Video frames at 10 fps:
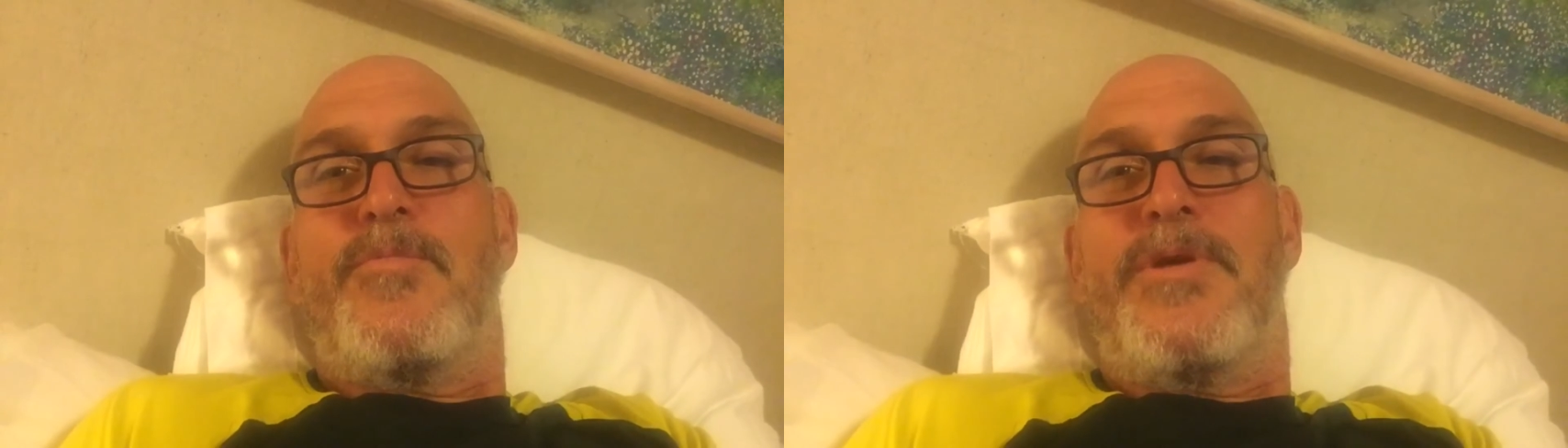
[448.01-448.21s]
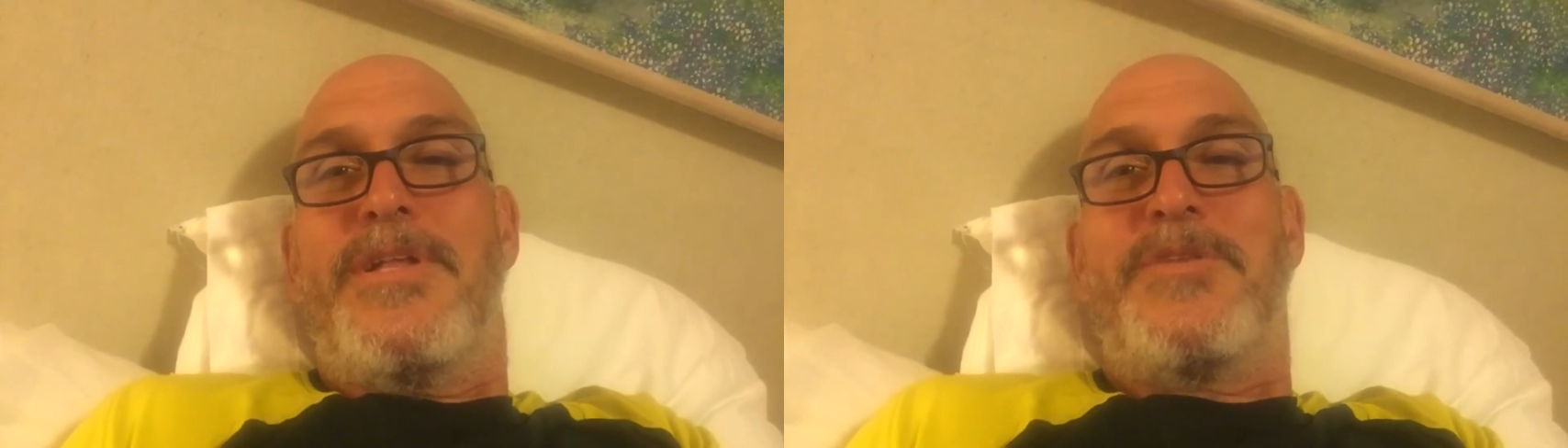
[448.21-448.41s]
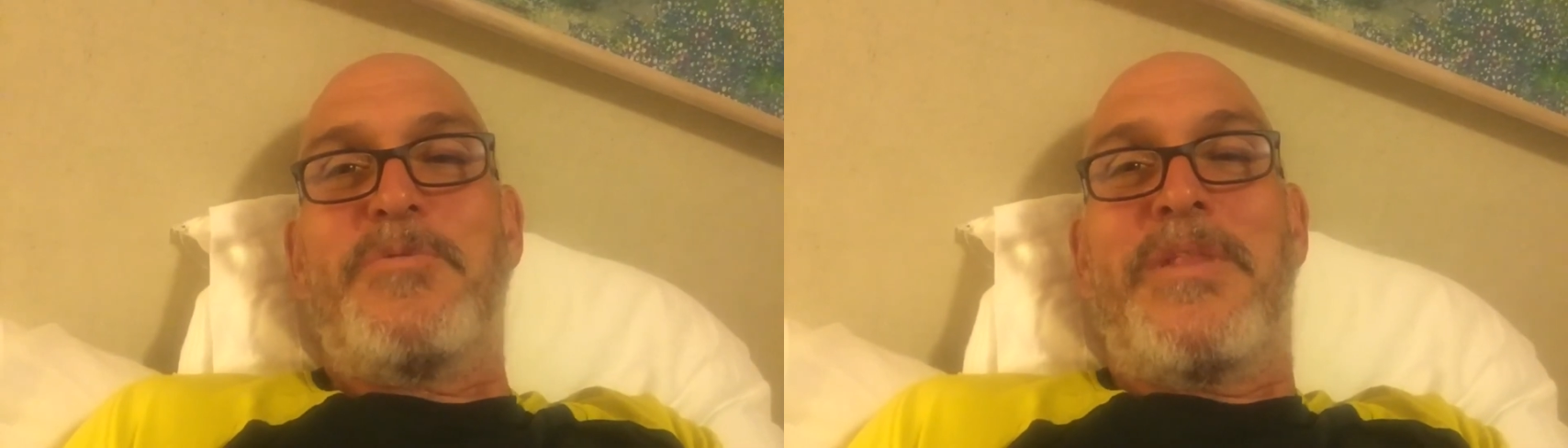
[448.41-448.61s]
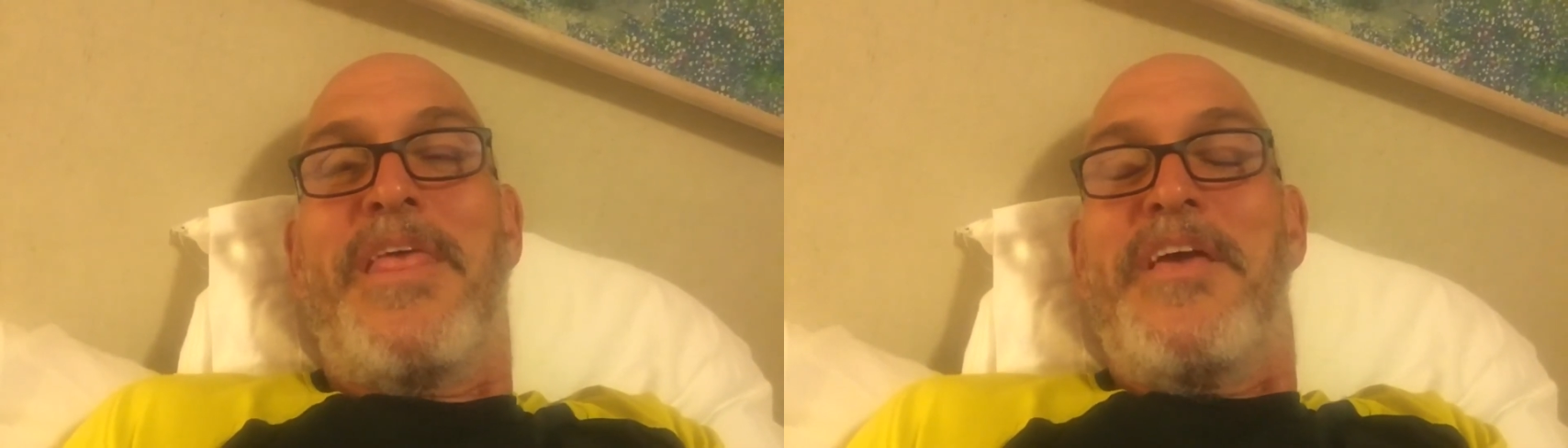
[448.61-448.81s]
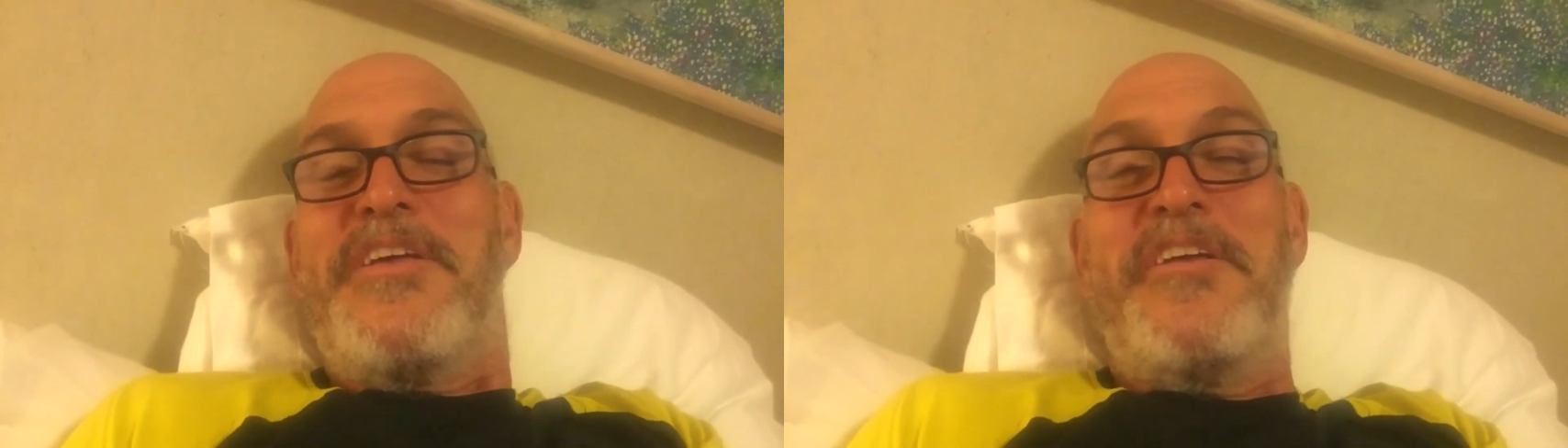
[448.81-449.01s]

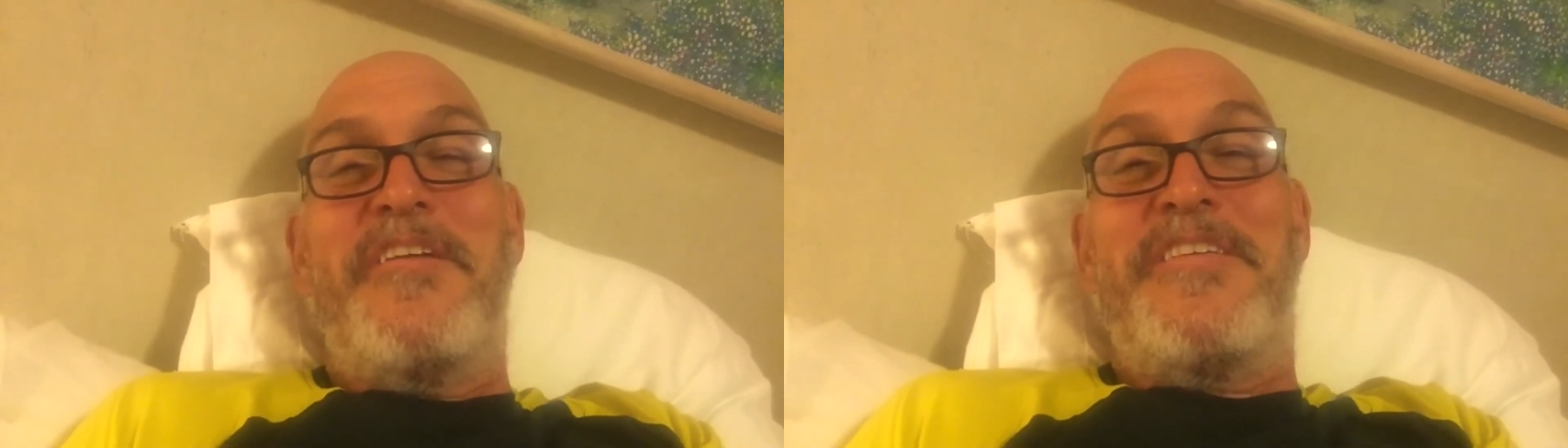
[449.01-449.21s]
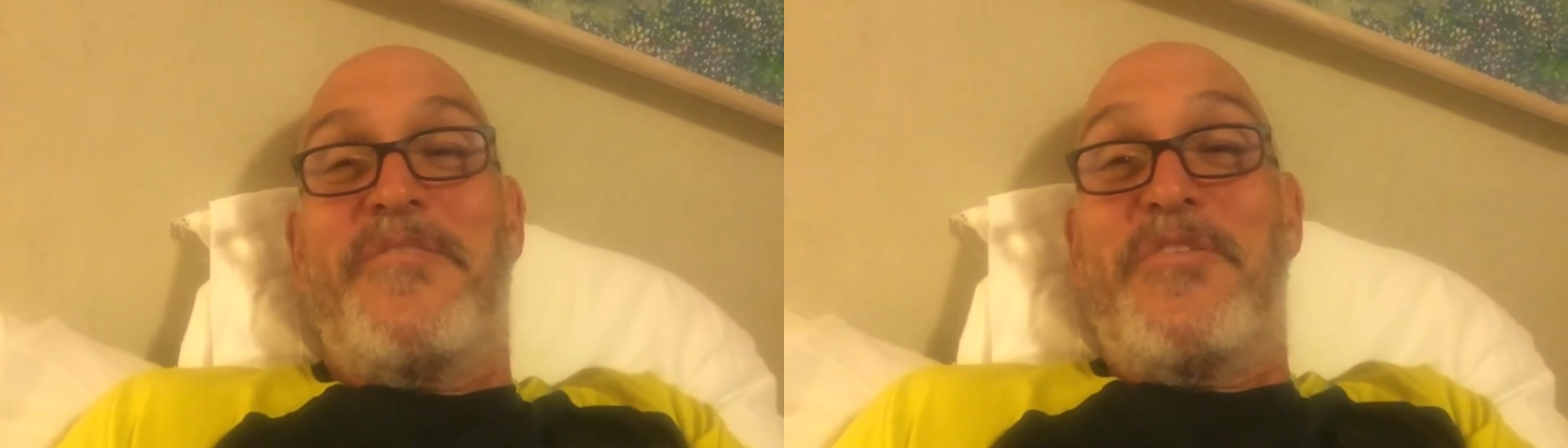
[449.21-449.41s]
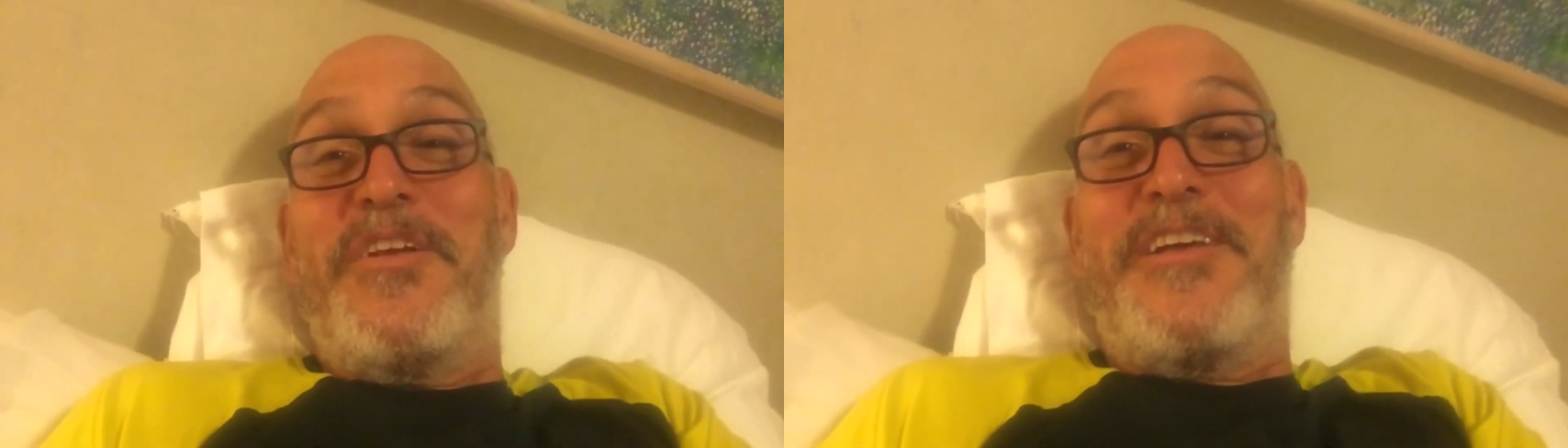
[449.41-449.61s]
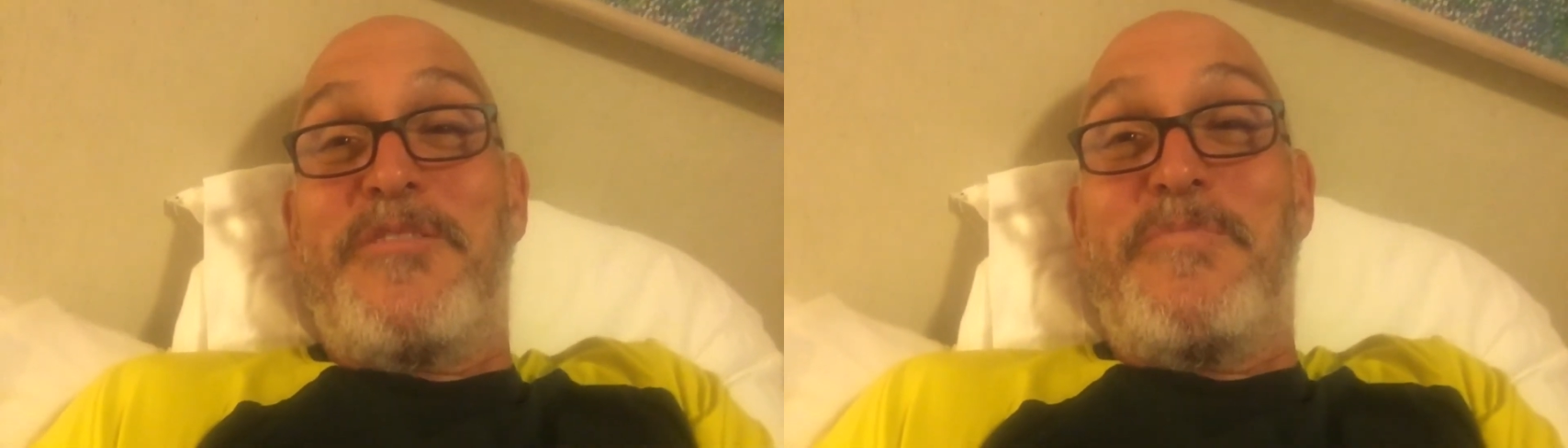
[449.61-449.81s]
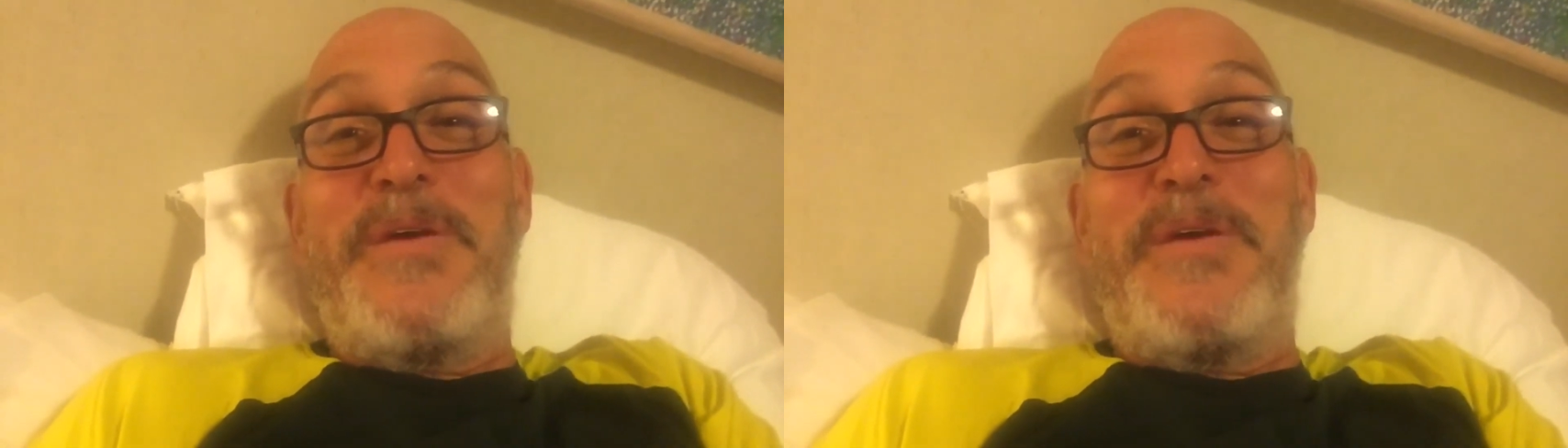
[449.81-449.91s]
if you look at the